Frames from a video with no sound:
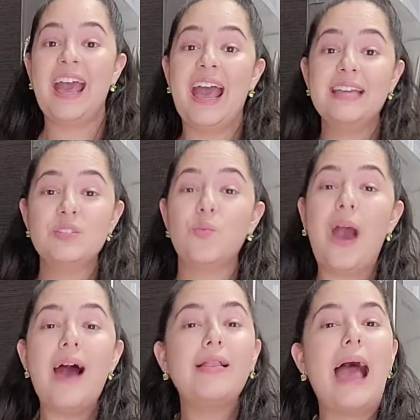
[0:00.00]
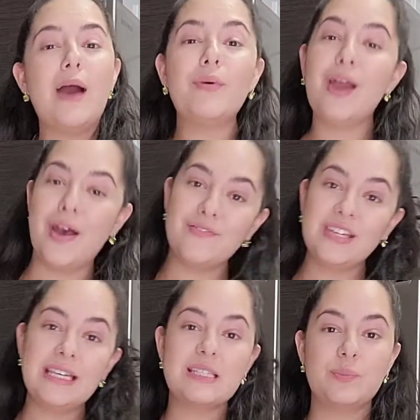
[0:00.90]
And while our oven
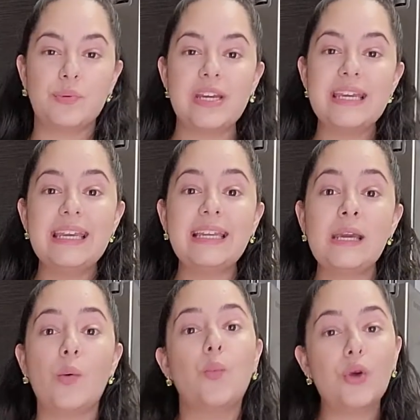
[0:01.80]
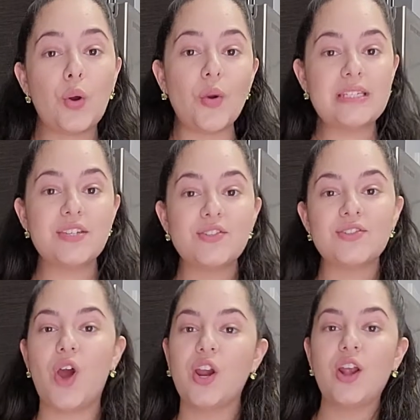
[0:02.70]
is preheating, we're going to
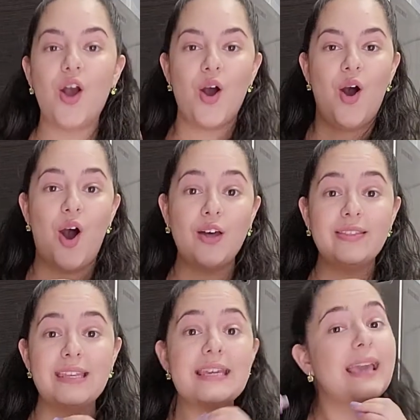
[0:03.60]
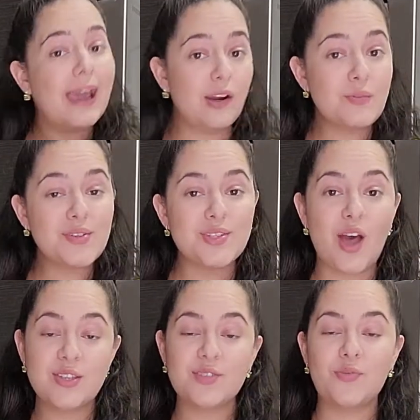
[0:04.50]
start on the caramel
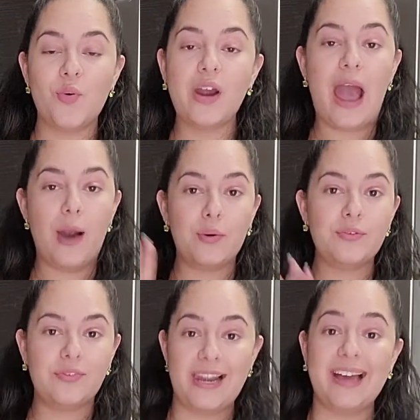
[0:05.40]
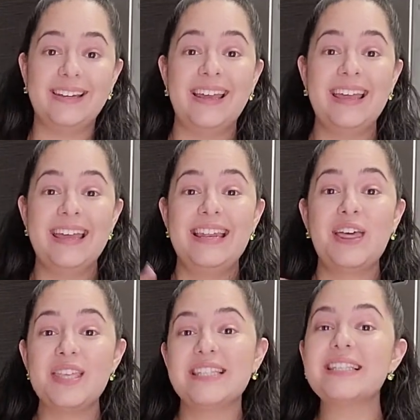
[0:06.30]
sauce for our flan. Now
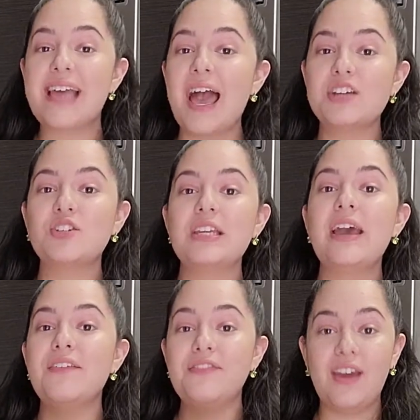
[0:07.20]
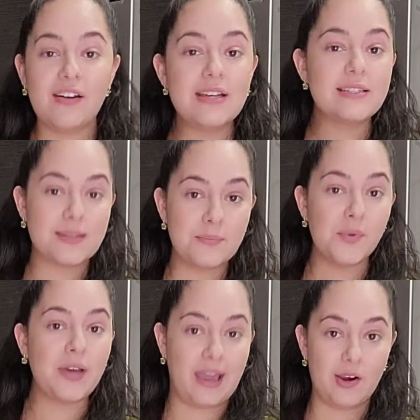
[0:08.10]
this is actually a very simple
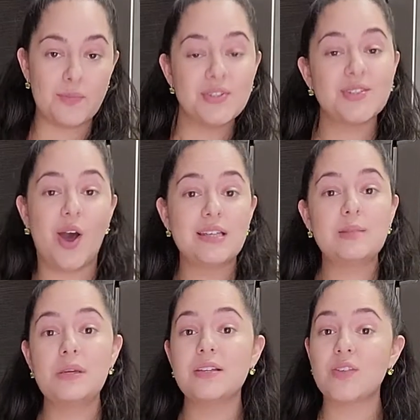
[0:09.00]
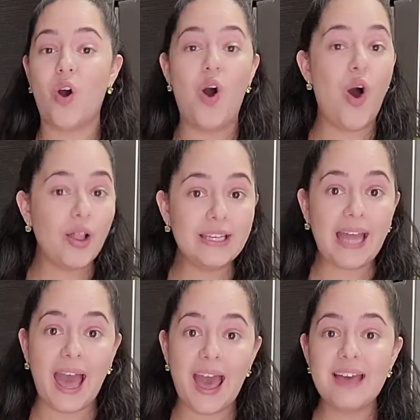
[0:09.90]
caramel sauce because all it
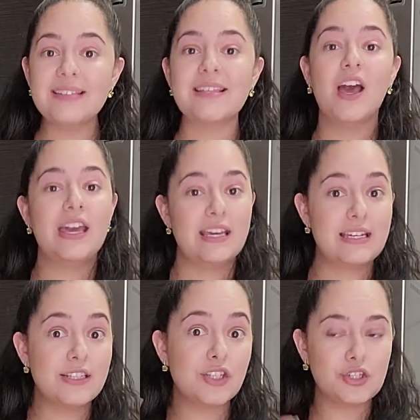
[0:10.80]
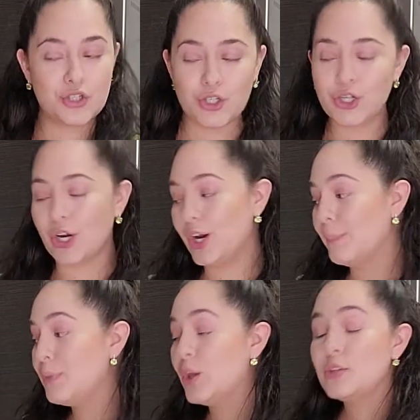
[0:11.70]
has is sugar.
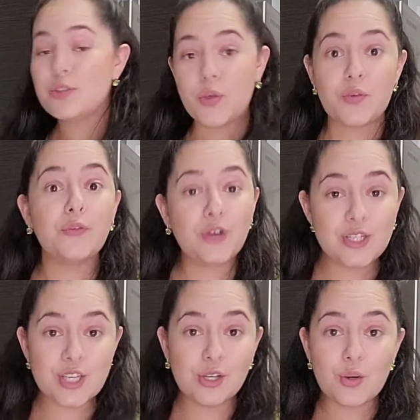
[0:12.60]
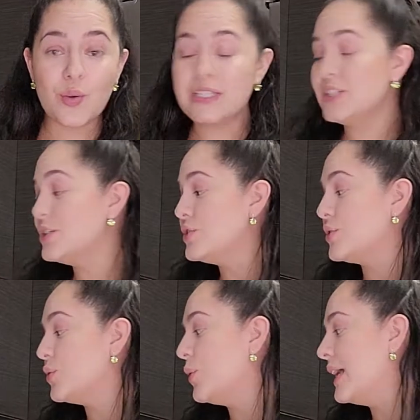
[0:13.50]
So the first thing you're going to
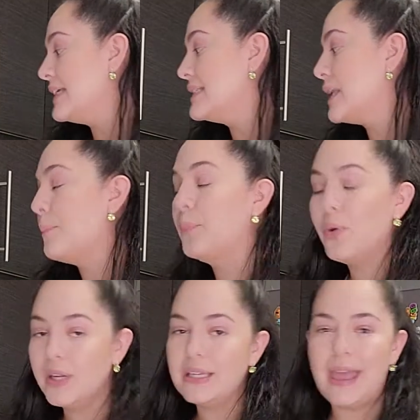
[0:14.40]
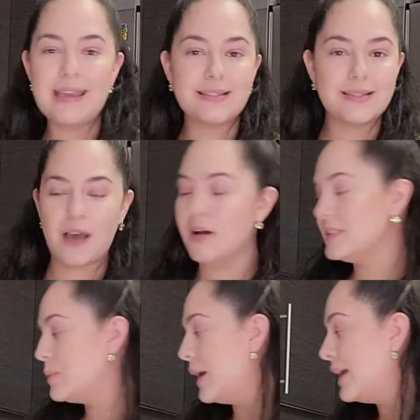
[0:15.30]
do is put a
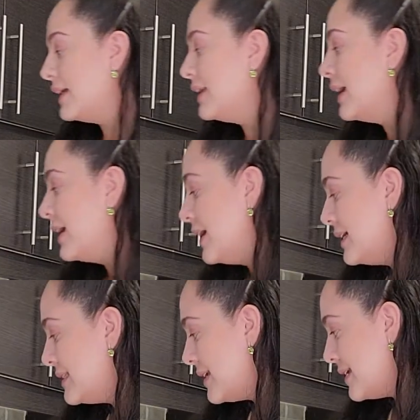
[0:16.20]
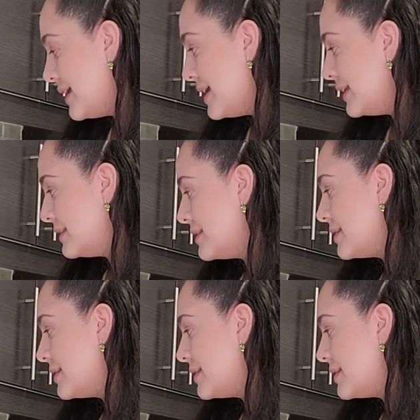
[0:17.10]
saucepan to heat.